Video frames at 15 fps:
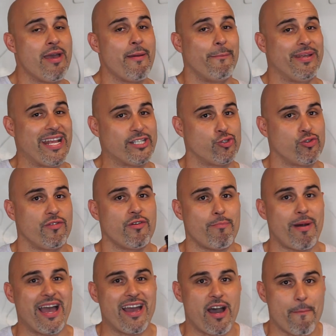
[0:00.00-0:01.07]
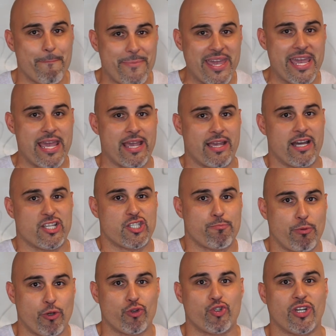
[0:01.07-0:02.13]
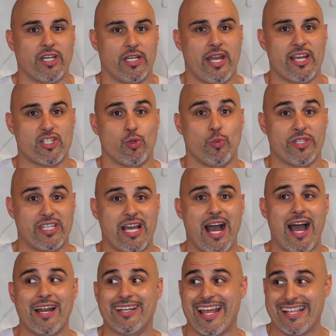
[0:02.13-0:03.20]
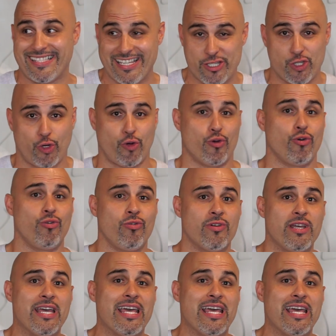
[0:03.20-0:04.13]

but that's driven by a being, a spiritual connection with God that's internal